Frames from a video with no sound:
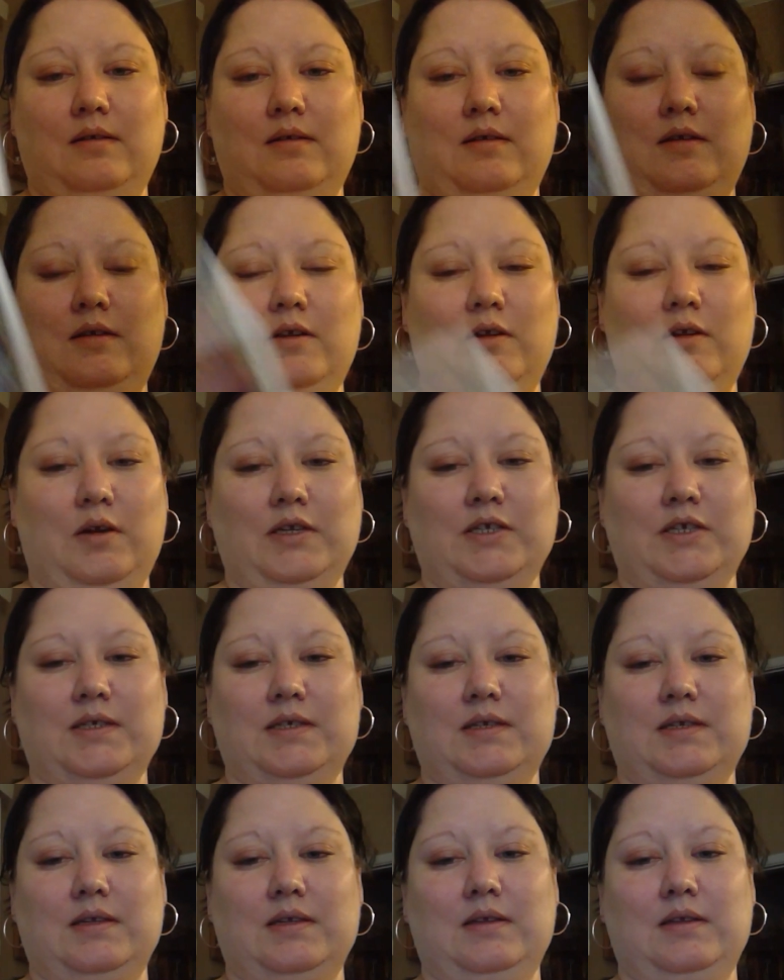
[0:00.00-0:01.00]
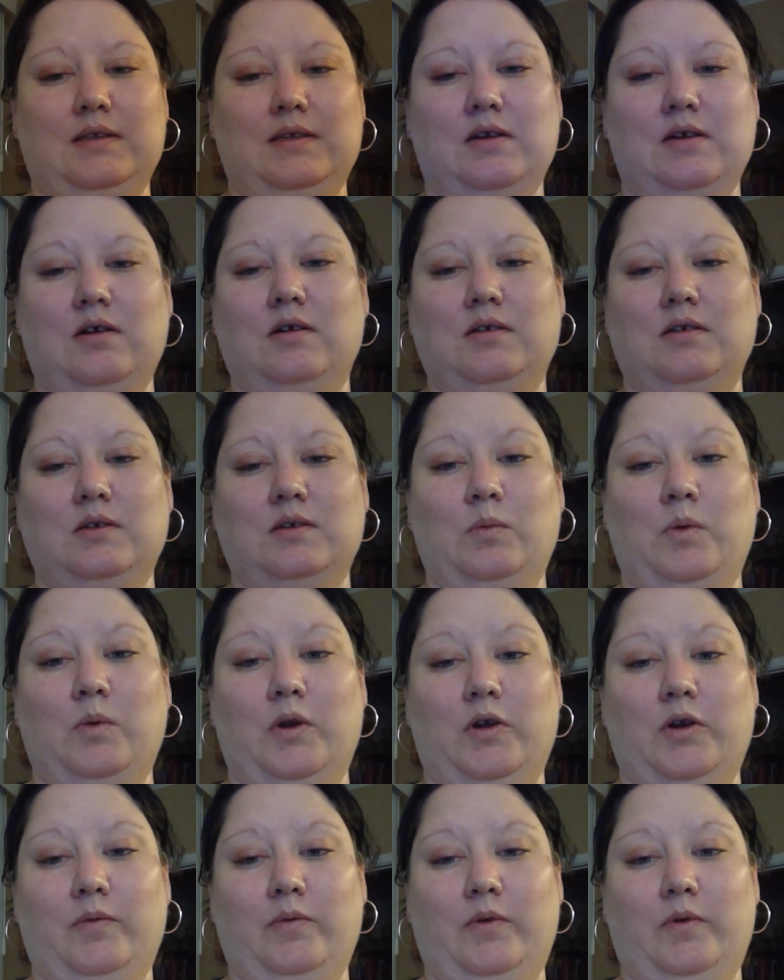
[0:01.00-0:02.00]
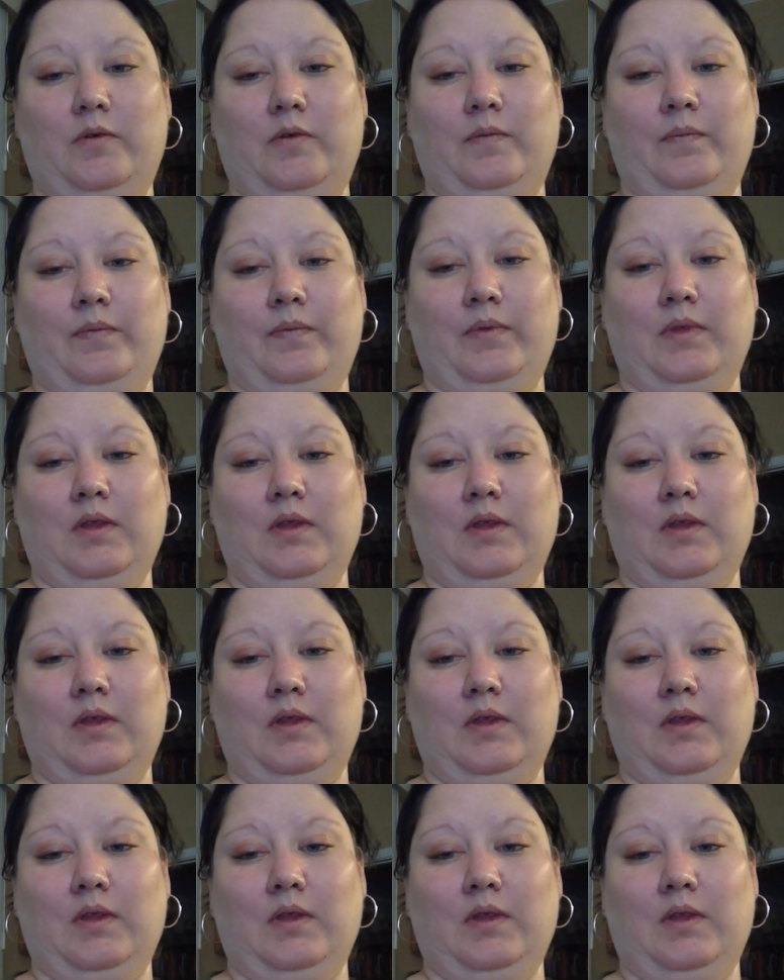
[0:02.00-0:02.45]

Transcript: you know, these cards are wonderful.